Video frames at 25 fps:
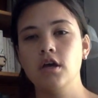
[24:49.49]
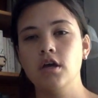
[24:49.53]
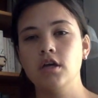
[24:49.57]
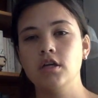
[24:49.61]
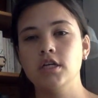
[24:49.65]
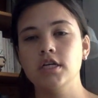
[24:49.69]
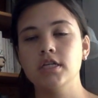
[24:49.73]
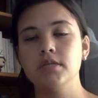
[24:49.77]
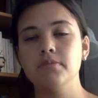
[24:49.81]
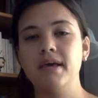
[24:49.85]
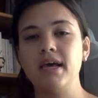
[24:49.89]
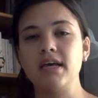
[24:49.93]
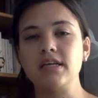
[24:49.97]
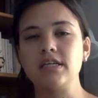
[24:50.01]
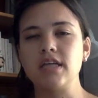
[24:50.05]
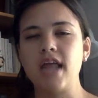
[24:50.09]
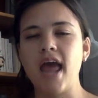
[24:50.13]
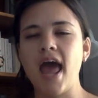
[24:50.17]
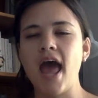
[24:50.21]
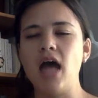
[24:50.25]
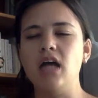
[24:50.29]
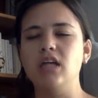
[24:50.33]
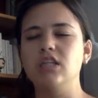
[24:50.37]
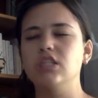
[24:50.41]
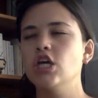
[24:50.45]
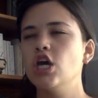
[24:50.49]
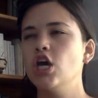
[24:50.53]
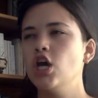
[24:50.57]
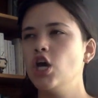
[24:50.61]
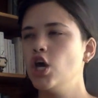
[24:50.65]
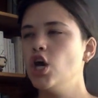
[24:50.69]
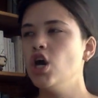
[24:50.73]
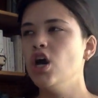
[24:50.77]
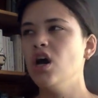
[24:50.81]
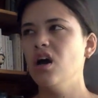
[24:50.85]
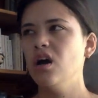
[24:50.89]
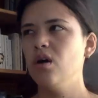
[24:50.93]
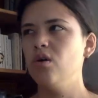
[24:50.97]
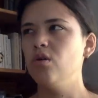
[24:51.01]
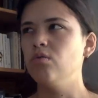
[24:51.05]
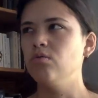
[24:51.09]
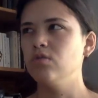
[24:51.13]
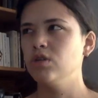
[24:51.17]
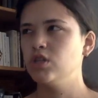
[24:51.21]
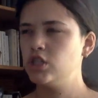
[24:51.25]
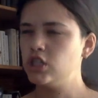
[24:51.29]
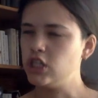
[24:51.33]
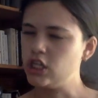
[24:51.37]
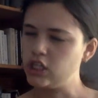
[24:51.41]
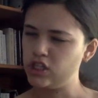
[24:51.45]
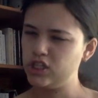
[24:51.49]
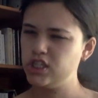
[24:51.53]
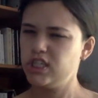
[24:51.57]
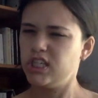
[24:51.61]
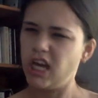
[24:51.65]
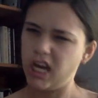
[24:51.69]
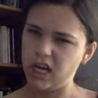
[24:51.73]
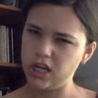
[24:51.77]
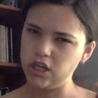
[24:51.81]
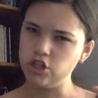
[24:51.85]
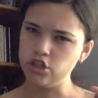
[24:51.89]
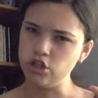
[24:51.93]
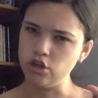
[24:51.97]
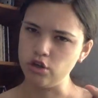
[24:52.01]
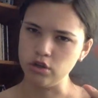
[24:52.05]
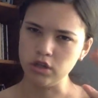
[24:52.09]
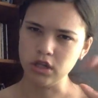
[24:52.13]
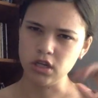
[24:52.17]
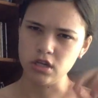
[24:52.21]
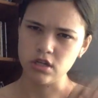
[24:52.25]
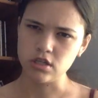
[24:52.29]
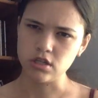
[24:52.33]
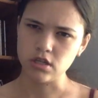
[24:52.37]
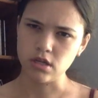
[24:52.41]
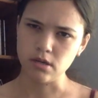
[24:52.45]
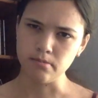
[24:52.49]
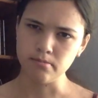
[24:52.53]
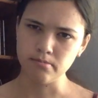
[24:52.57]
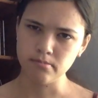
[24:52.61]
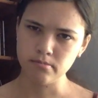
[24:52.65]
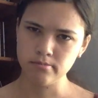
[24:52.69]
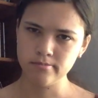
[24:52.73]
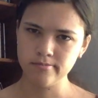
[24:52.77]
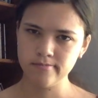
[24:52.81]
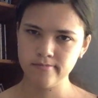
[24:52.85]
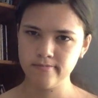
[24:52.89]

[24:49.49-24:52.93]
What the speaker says: just because it has sensationalism.